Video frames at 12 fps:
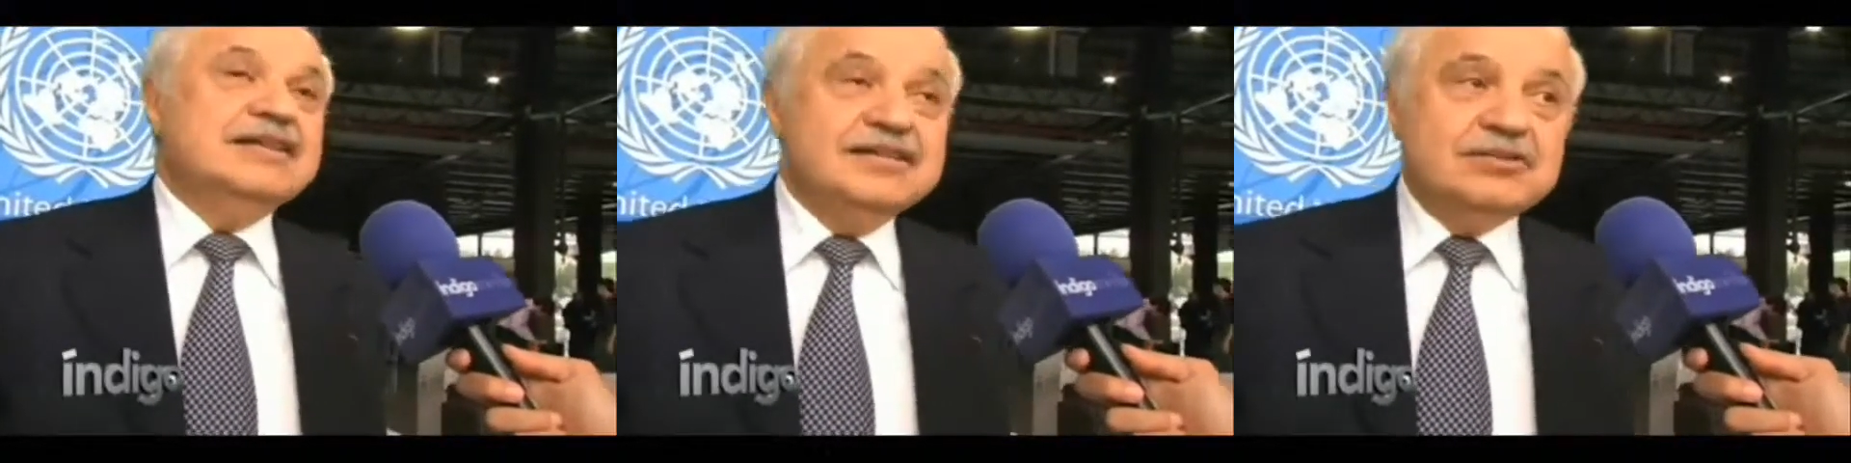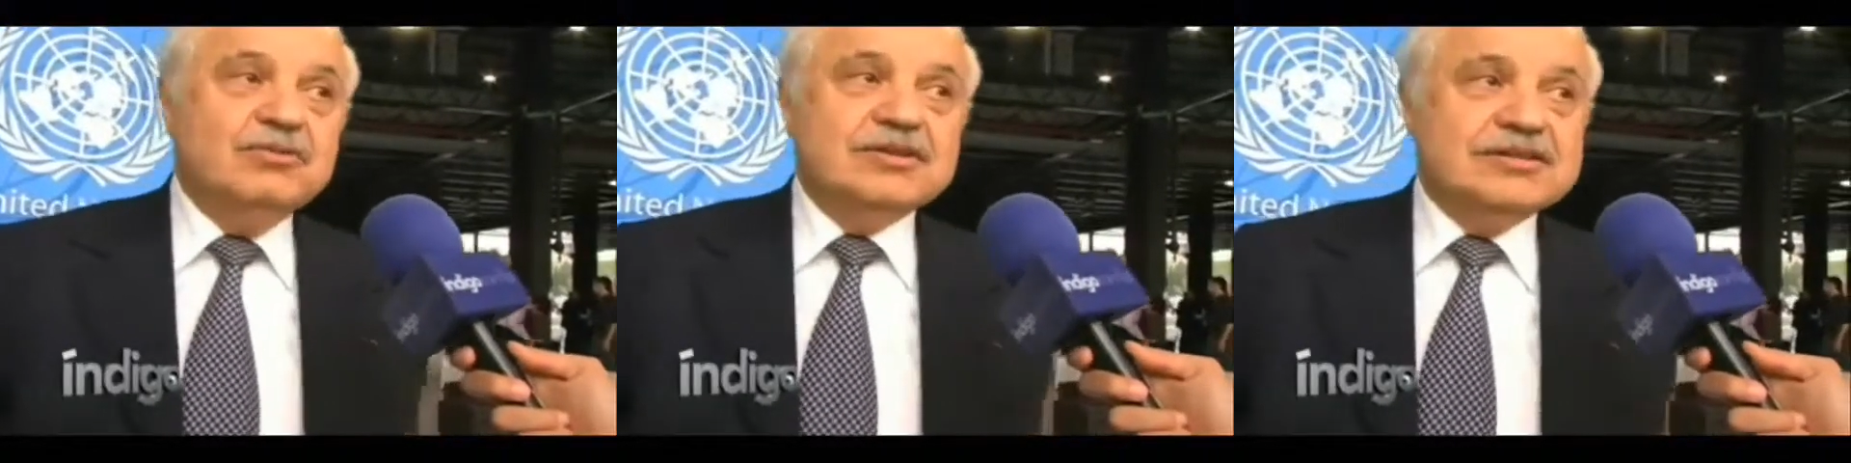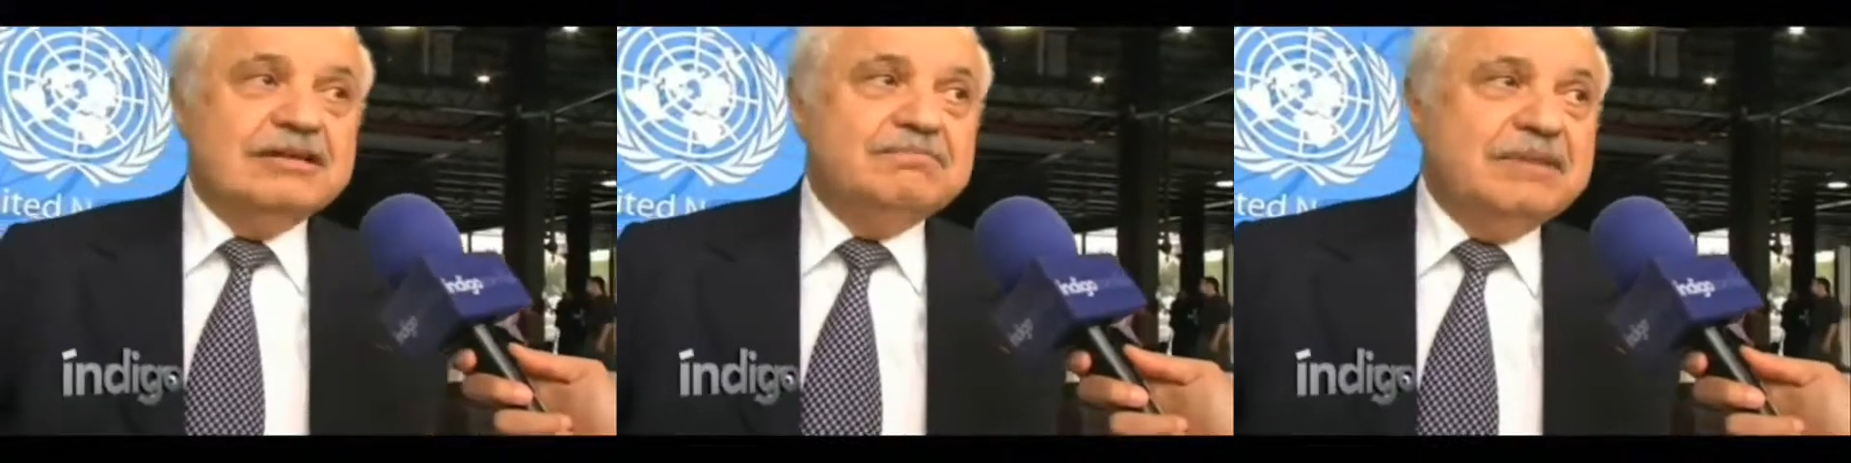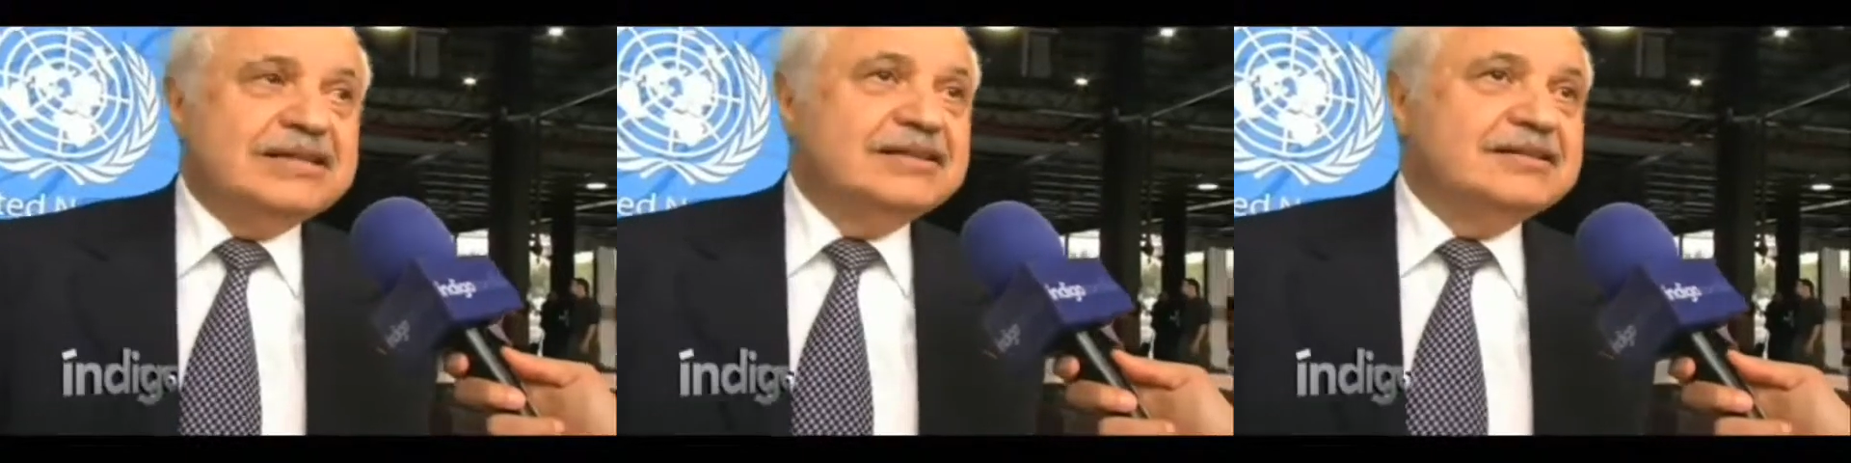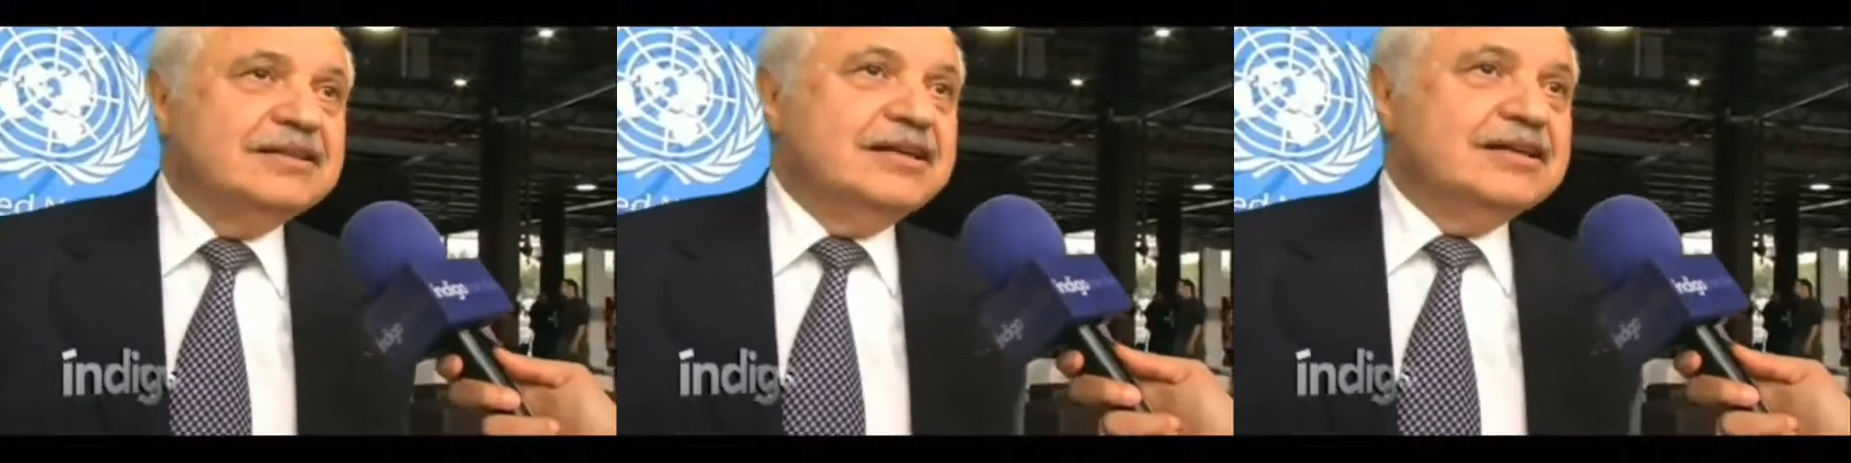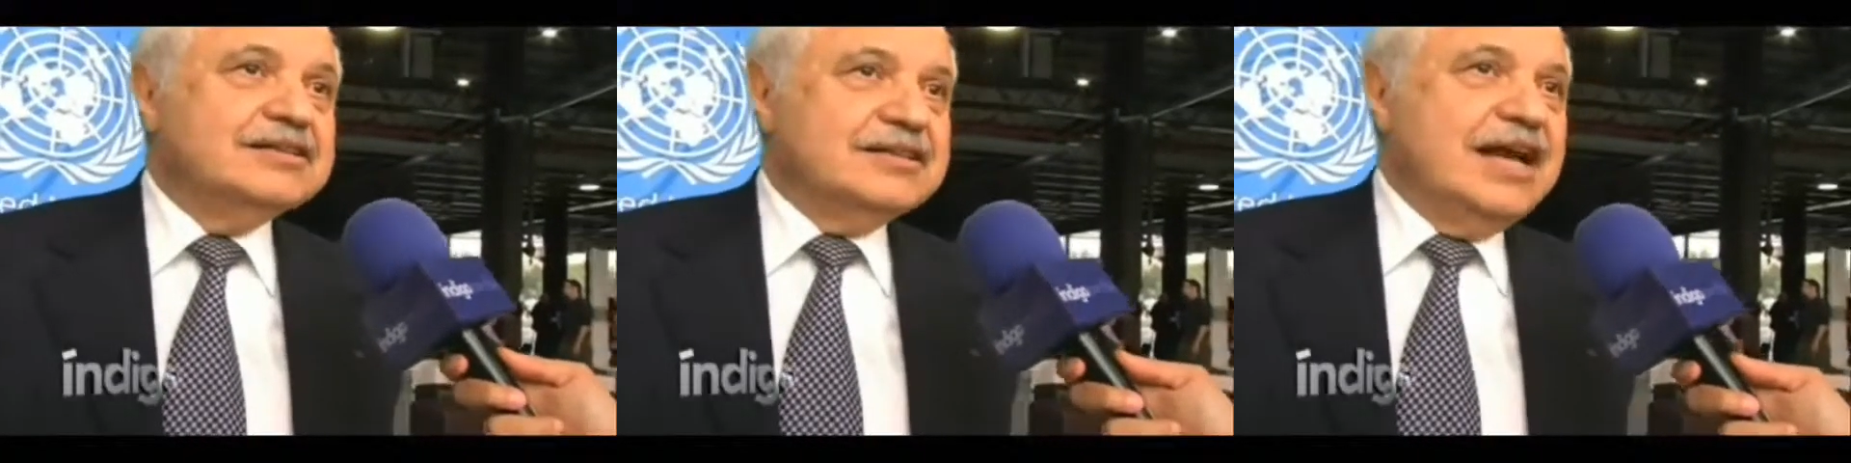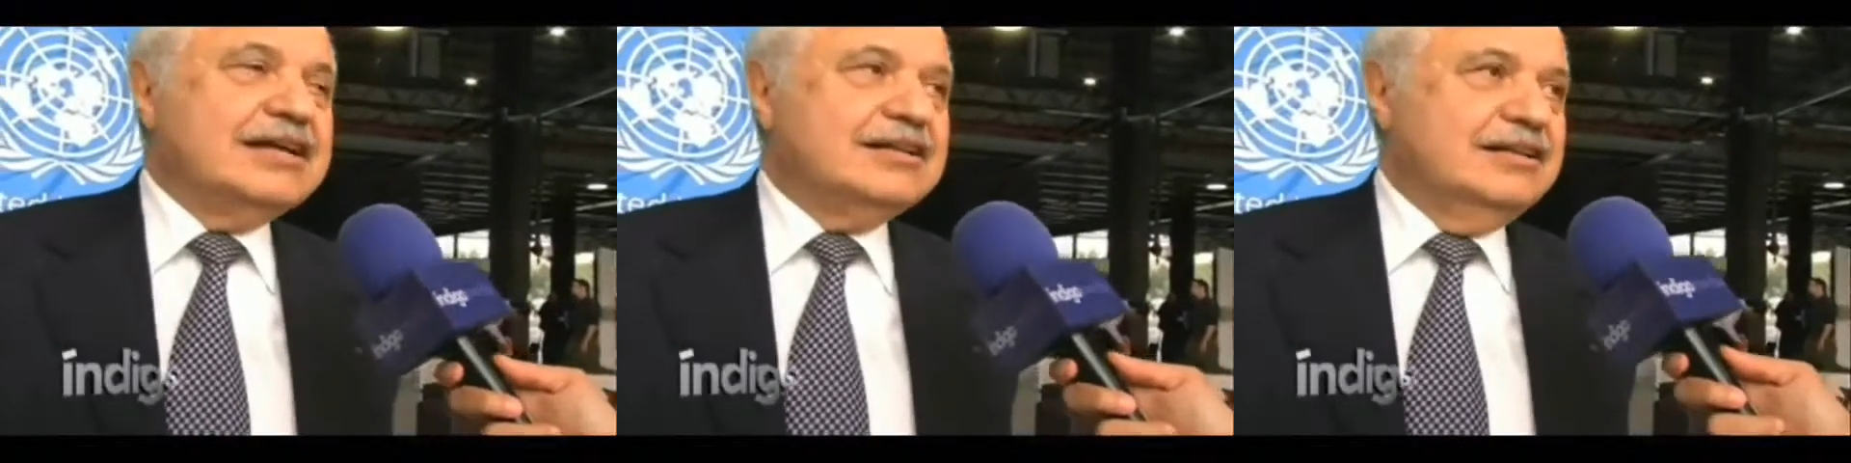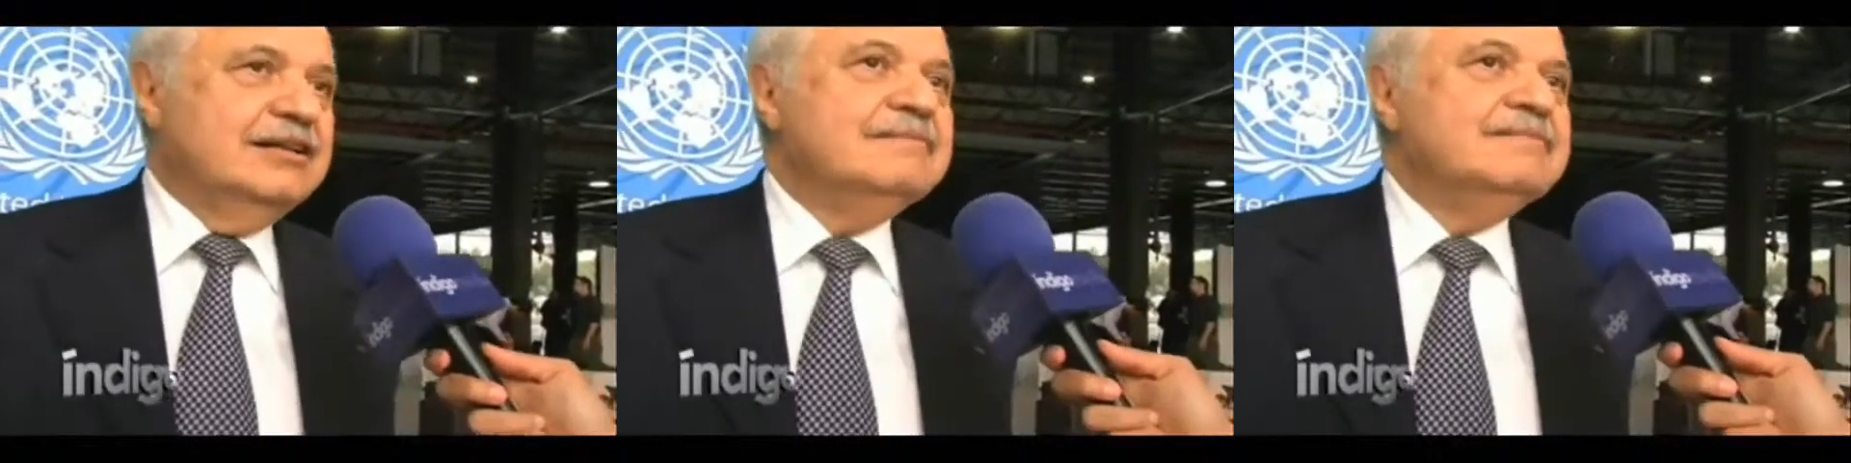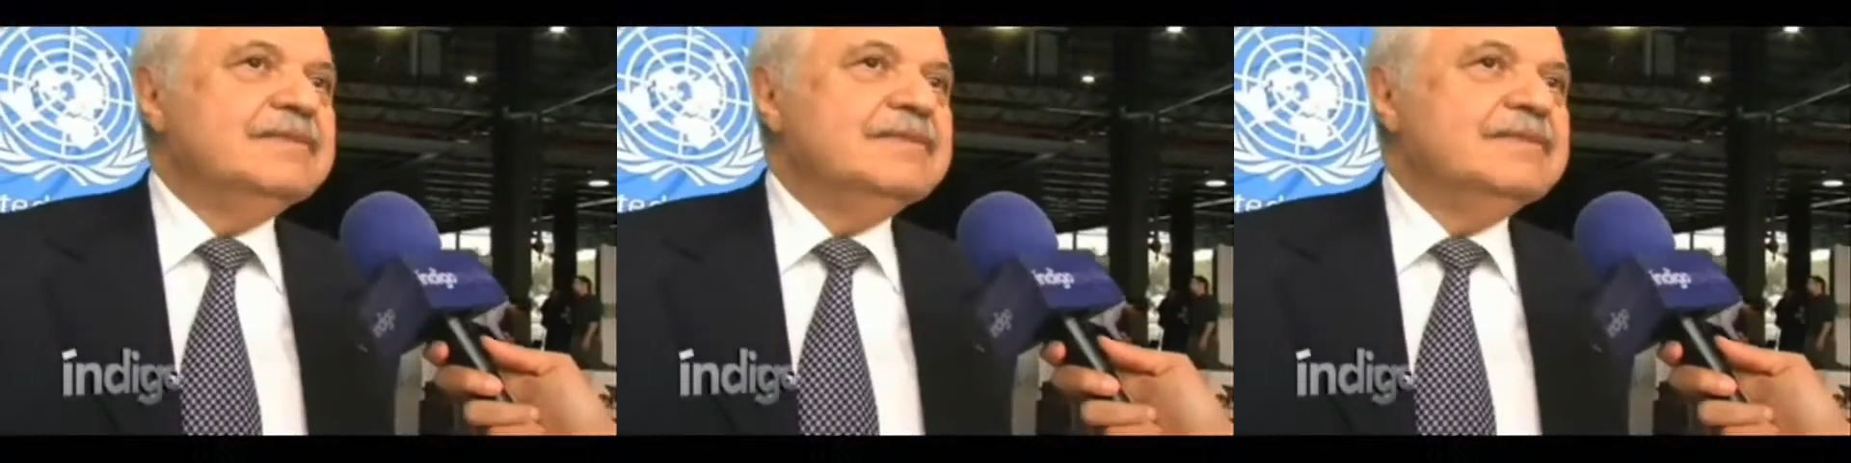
And this was embedded exactly